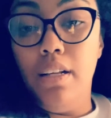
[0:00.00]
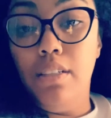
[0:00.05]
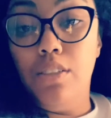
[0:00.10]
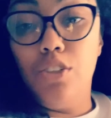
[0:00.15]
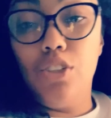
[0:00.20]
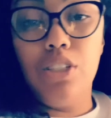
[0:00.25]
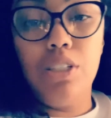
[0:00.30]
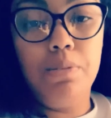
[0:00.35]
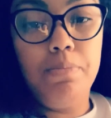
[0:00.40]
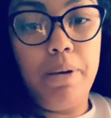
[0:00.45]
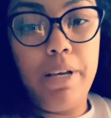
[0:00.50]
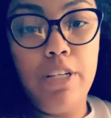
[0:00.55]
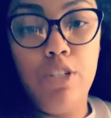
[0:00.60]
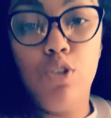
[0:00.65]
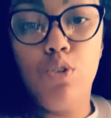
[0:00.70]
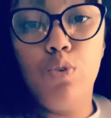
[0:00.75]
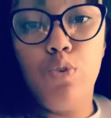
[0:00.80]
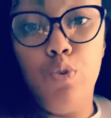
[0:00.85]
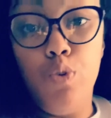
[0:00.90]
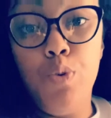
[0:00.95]
just make
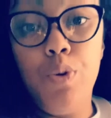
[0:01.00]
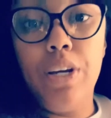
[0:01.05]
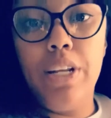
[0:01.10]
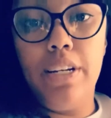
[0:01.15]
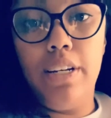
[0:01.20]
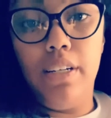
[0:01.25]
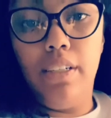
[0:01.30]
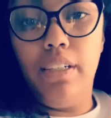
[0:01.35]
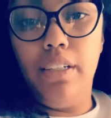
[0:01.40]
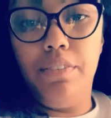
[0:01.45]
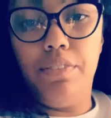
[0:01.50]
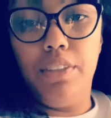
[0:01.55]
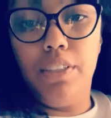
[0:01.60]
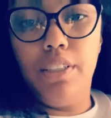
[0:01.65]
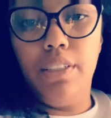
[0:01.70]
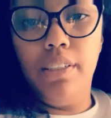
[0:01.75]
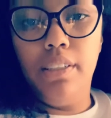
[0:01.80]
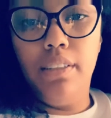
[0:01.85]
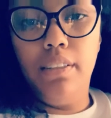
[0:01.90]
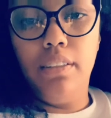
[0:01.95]
sure you can
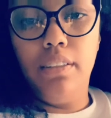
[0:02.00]
deliver.